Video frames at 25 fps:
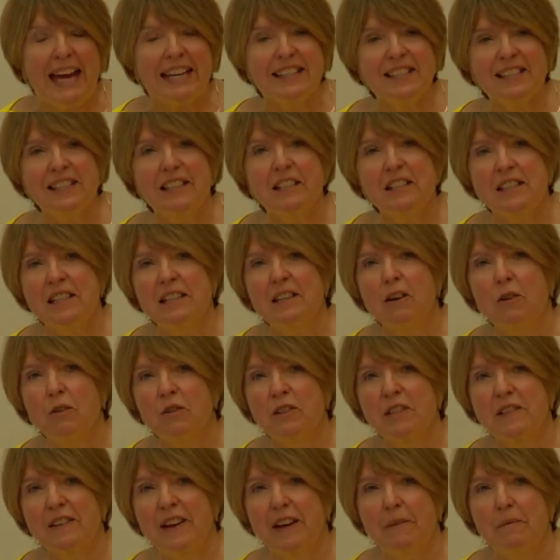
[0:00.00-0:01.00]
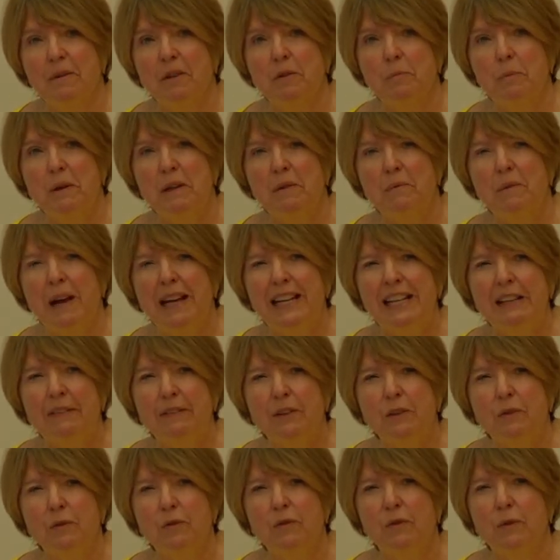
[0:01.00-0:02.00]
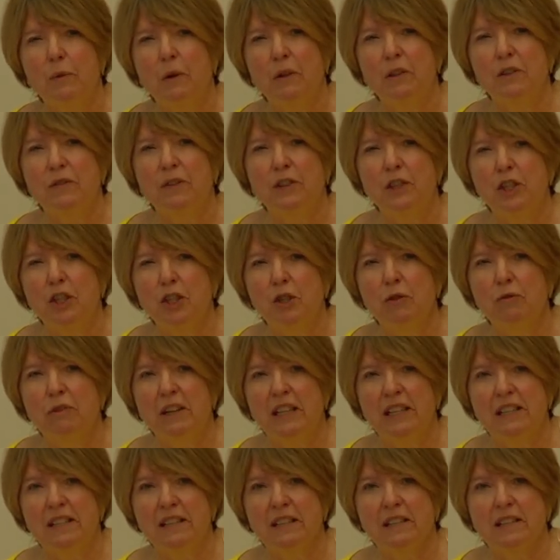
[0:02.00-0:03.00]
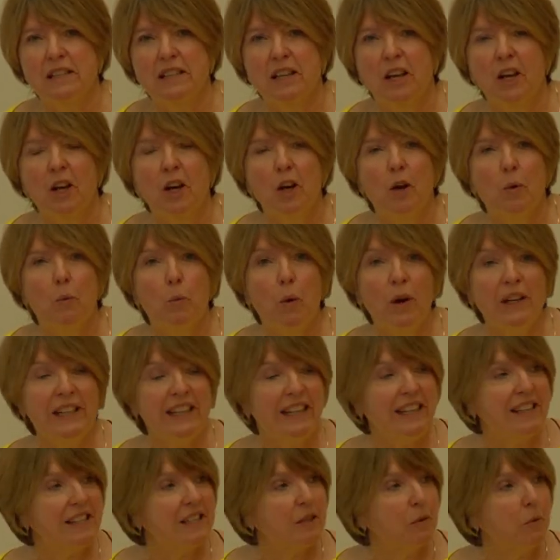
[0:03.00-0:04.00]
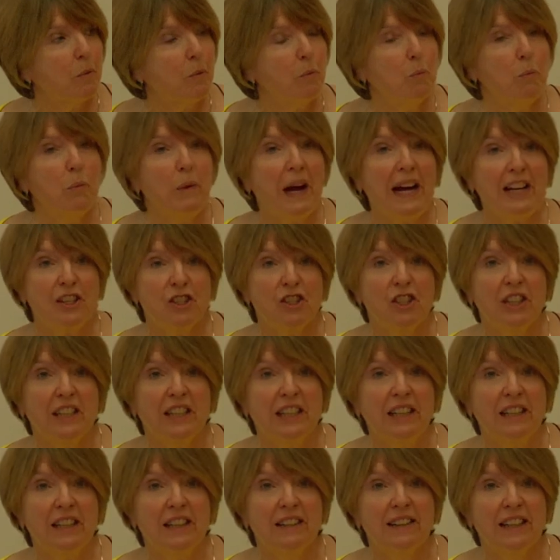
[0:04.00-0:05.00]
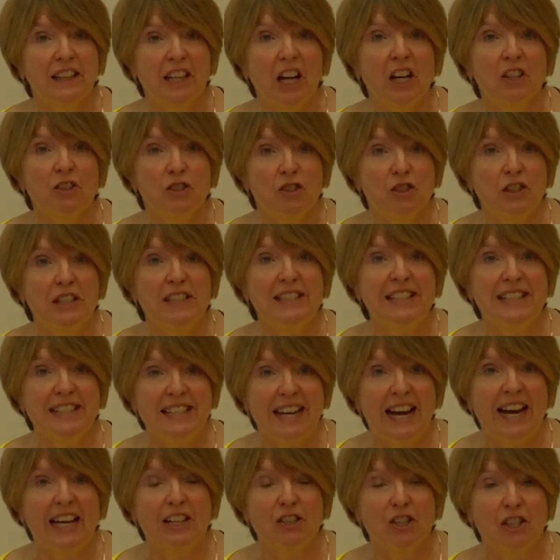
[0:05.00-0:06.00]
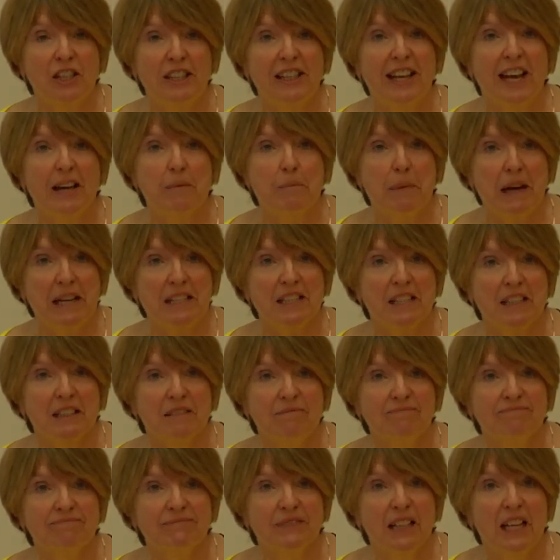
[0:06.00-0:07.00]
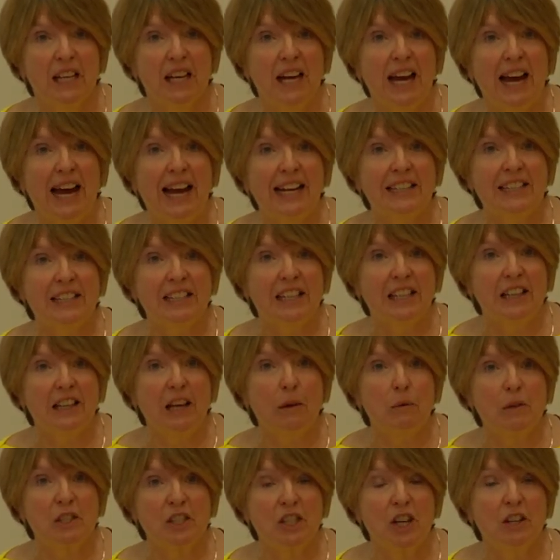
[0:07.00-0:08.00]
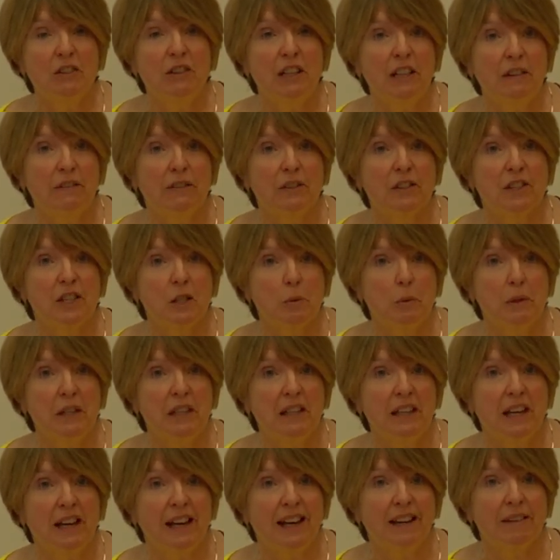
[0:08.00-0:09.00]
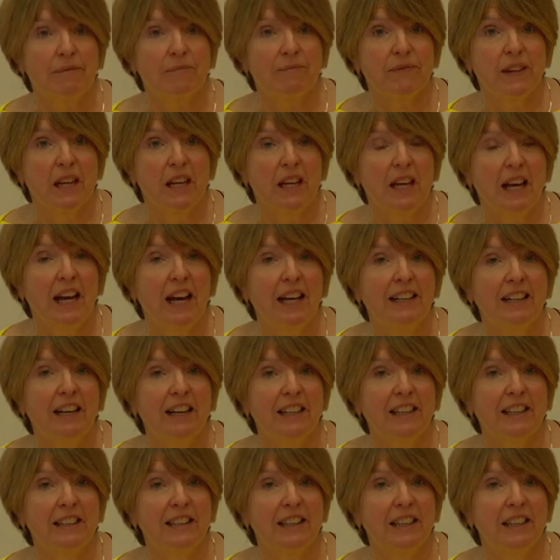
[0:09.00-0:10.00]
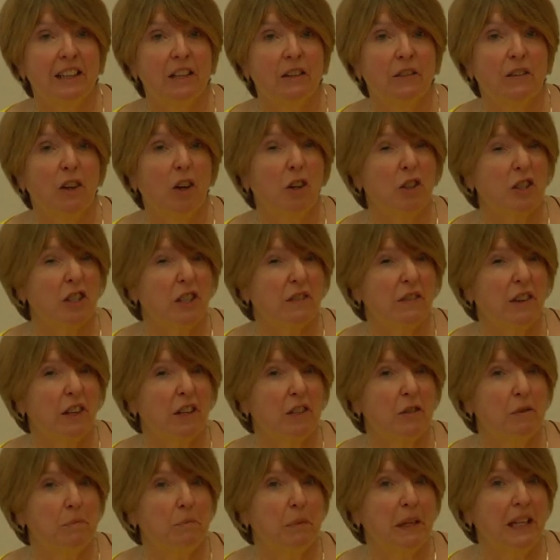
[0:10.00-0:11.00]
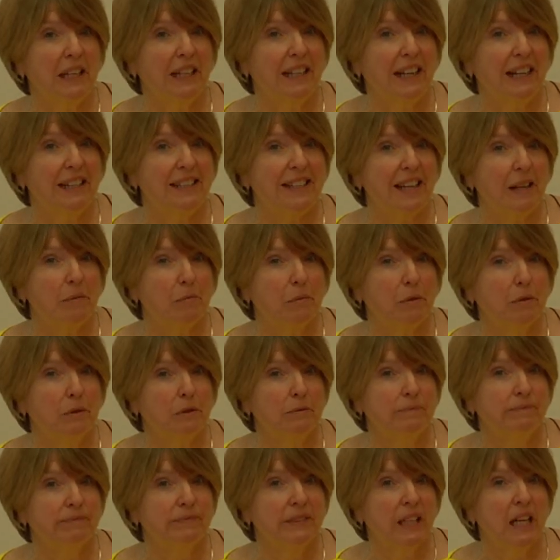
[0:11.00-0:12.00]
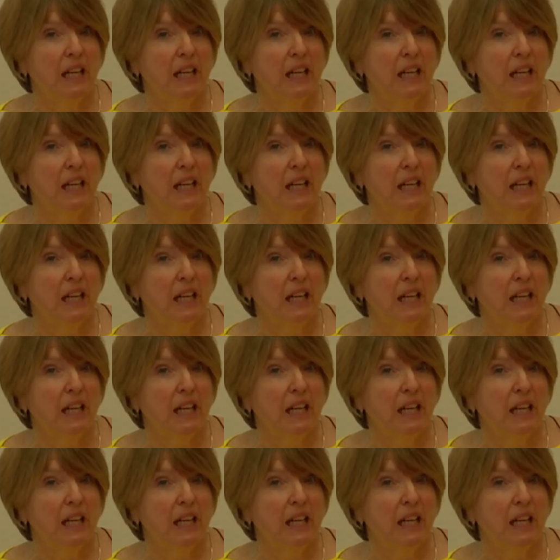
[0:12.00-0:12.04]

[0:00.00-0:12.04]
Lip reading: exits in Oxfam have been mainly for two reasons. One is, actually, the country did actually get better, and there was no need for us to be there. And I can think of Kosovo being an example.